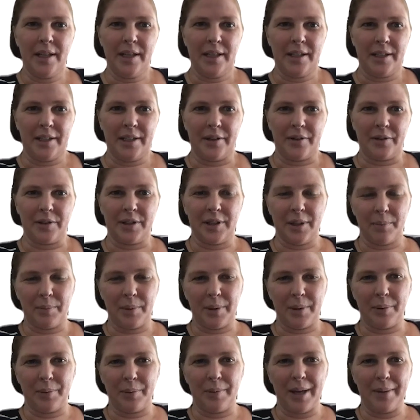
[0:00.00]
you know some
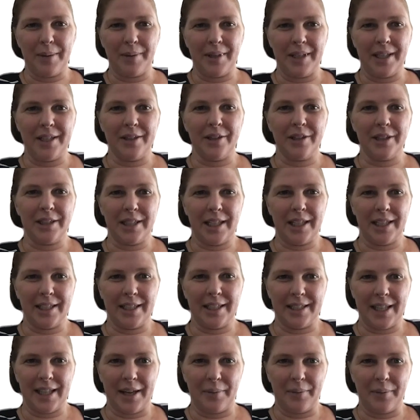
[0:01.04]
people may be
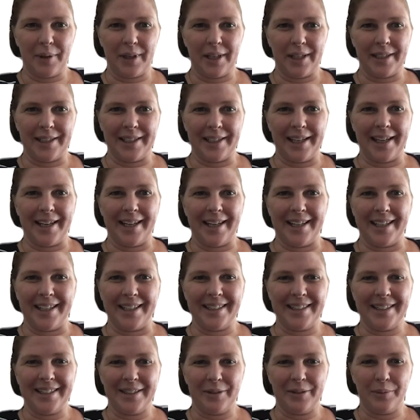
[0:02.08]
irritated that when uh,
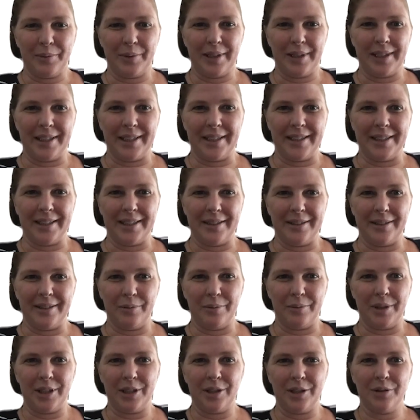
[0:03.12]
when
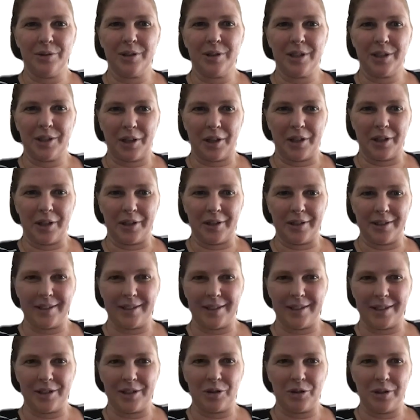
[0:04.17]
we do start
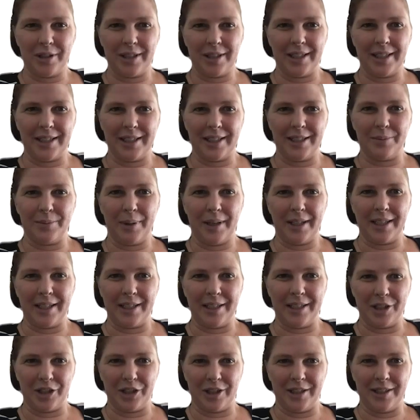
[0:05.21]
treating these pain
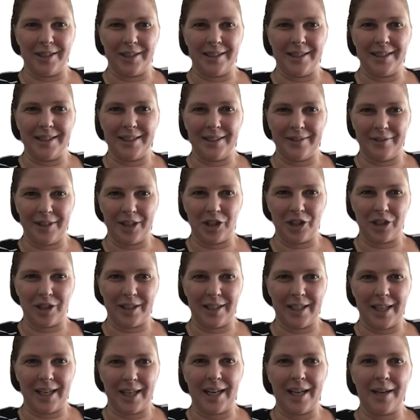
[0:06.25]
conditions eventually
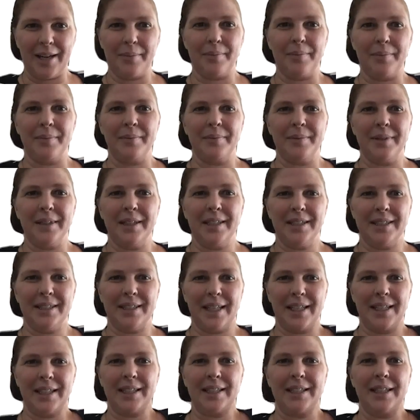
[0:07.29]
and i am
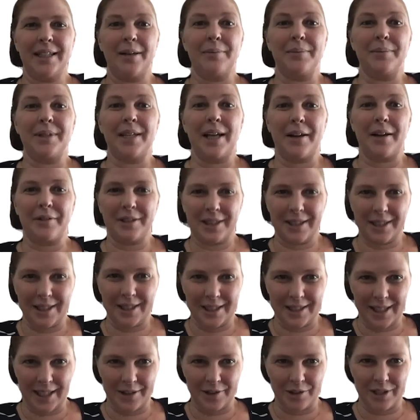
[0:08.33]
sending them to out to
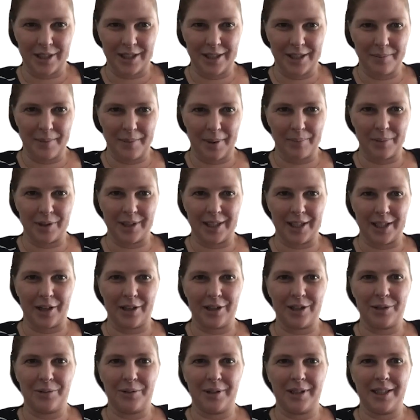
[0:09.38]
these other team members they are
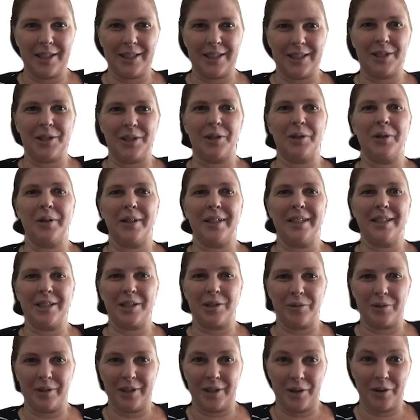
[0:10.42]
doing this thorough
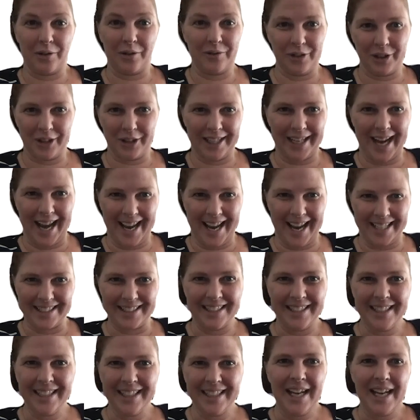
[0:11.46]
history over again
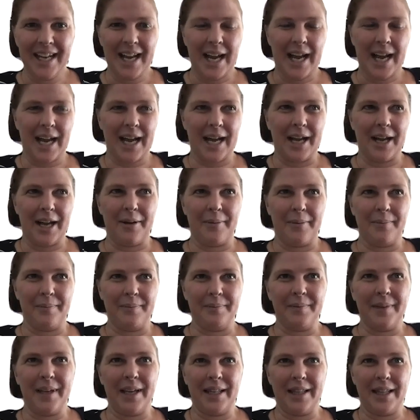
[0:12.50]

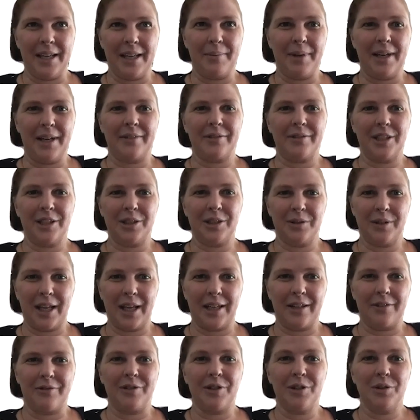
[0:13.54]
um, and they may have to do that
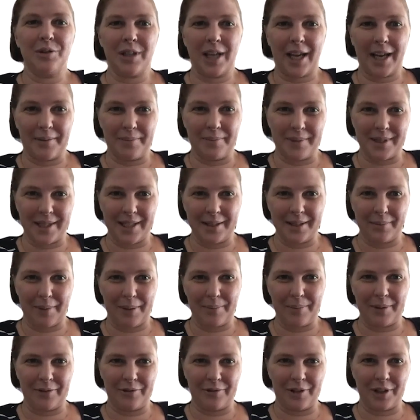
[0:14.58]
a few times that might
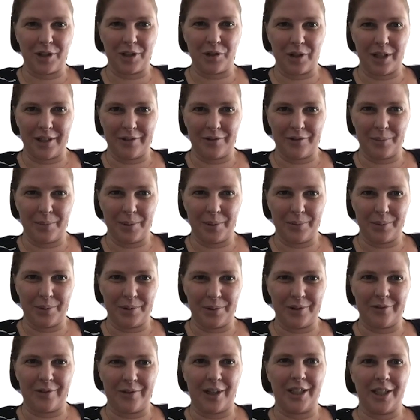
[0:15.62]
be frustrating for people
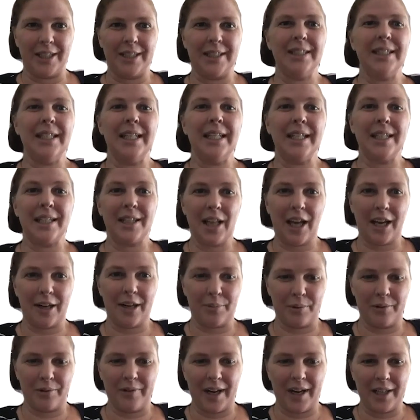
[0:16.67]
who've already seen a lot of
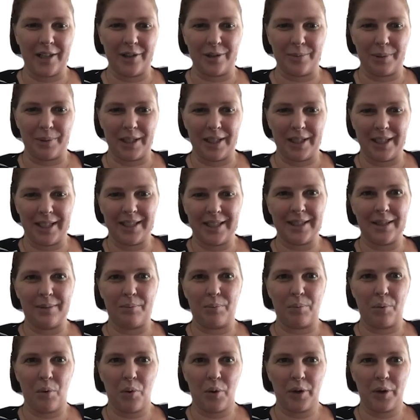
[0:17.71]
providers but it is
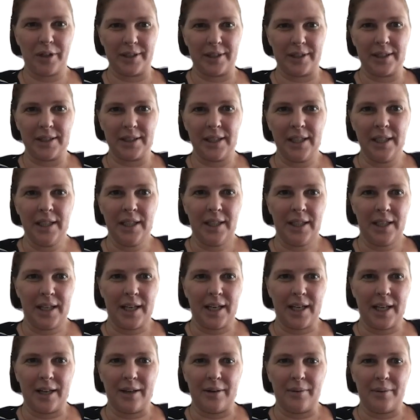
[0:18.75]
important
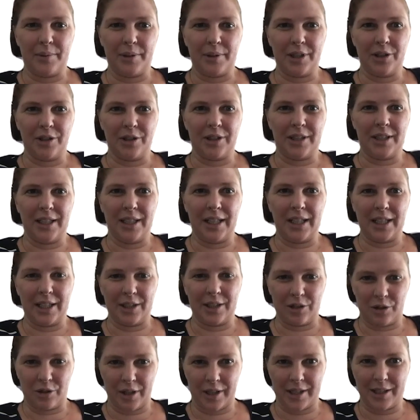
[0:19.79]
um, when you're seeing a
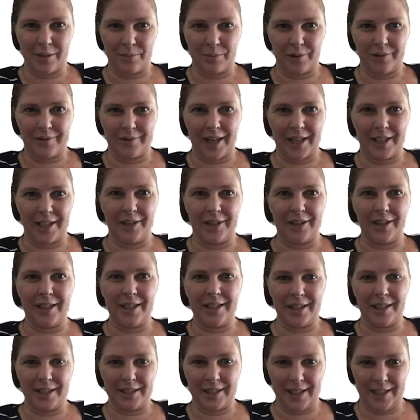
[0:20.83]
trusted provider in
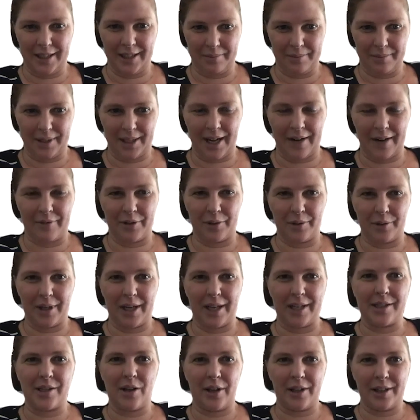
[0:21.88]
the team that everyone
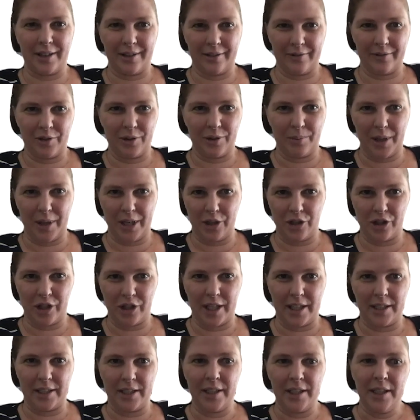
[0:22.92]
has all the
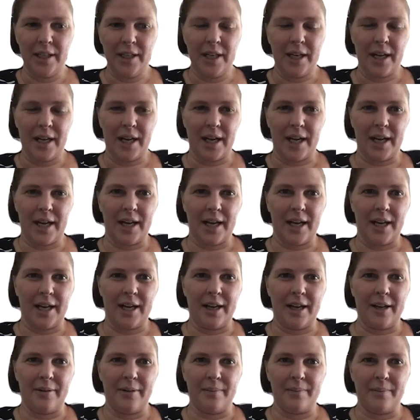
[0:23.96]
information
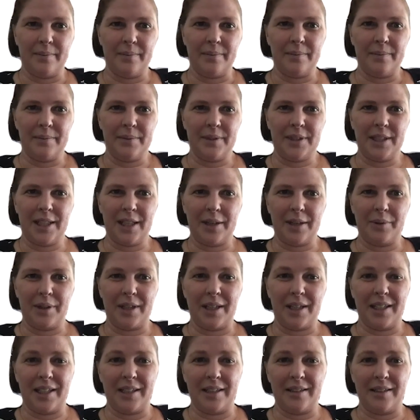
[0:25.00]
um, so that we
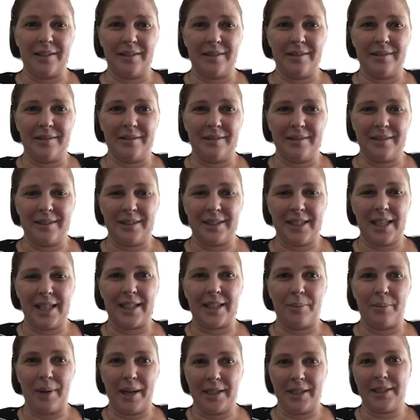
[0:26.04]
can take
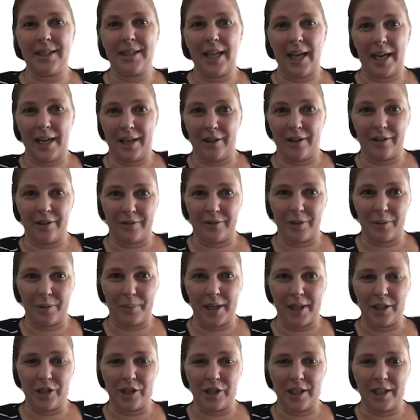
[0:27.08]
the best care of the
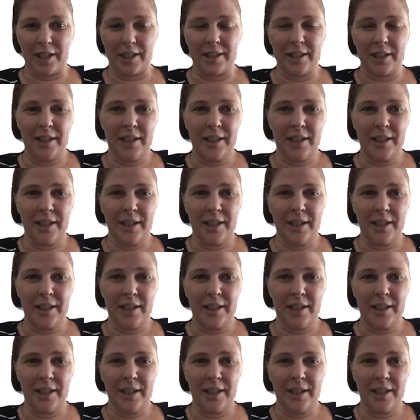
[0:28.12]
patient